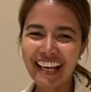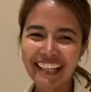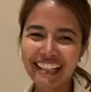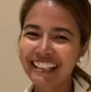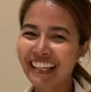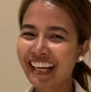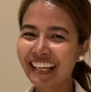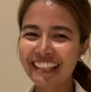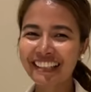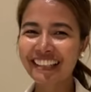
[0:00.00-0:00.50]

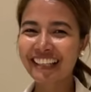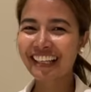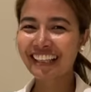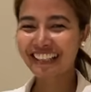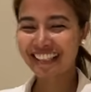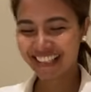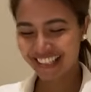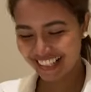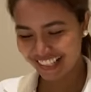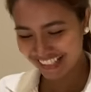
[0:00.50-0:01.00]
Not yet
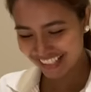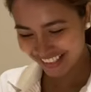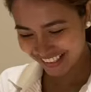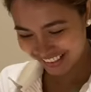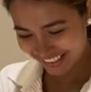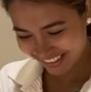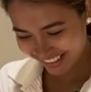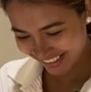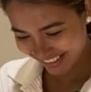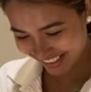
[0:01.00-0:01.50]

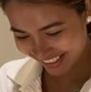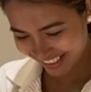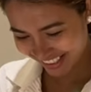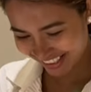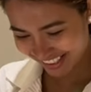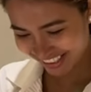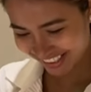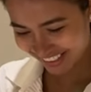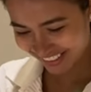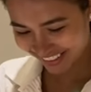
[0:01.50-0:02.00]
senior,
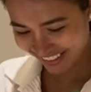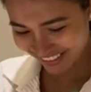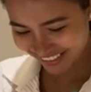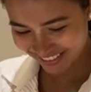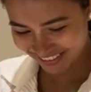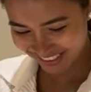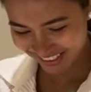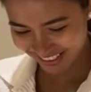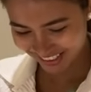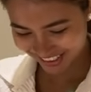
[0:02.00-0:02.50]
oy,
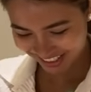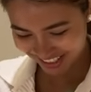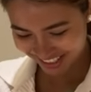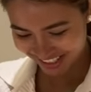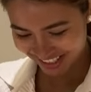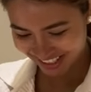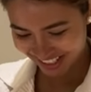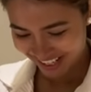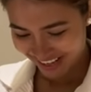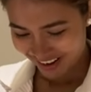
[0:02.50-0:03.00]
almost.
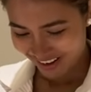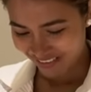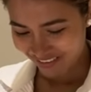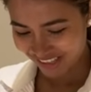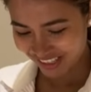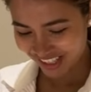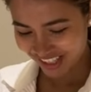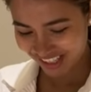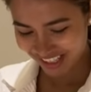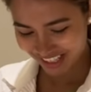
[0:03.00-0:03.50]

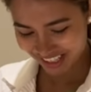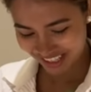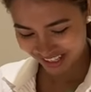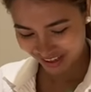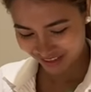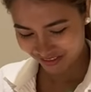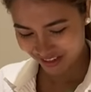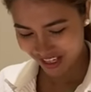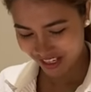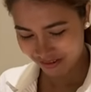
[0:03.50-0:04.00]
Pila na kay
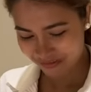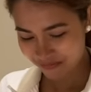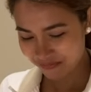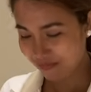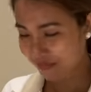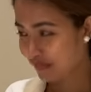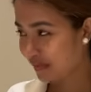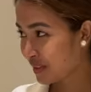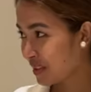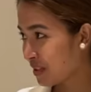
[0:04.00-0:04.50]
kami?
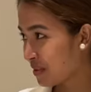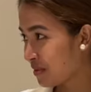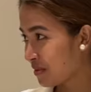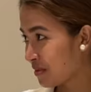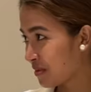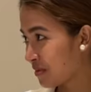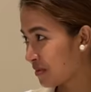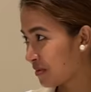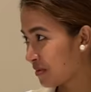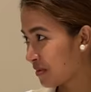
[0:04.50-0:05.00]

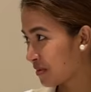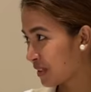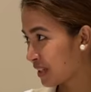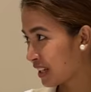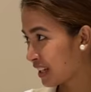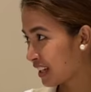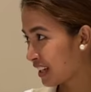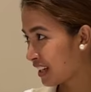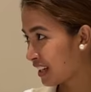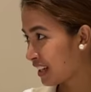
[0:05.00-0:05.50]

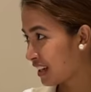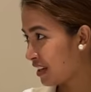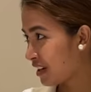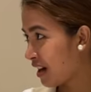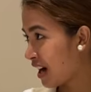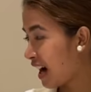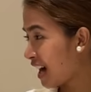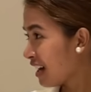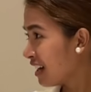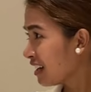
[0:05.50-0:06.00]

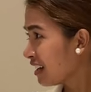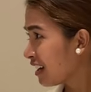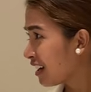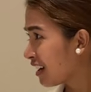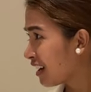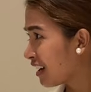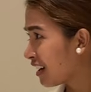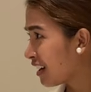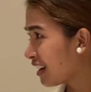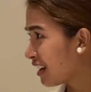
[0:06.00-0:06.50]
forty-nine. Huh?
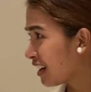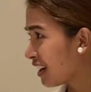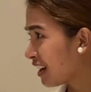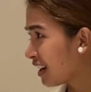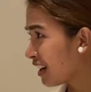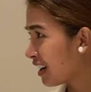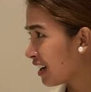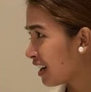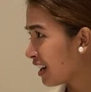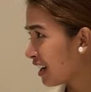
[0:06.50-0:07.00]

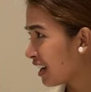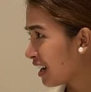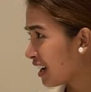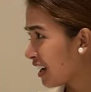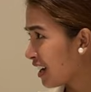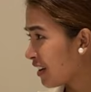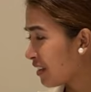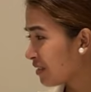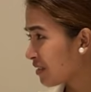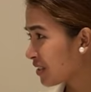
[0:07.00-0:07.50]

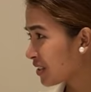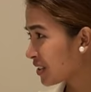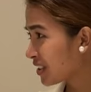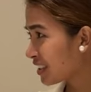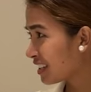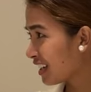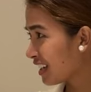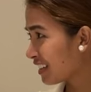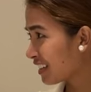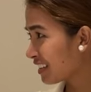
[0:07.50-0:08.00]

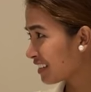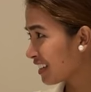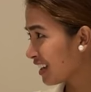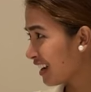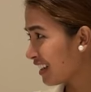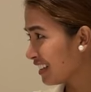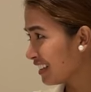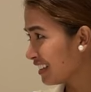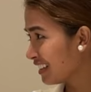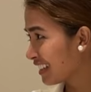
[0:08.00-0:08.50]
forty-nine na di
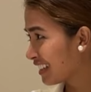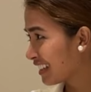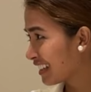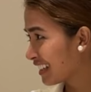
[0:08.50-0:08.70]
ay?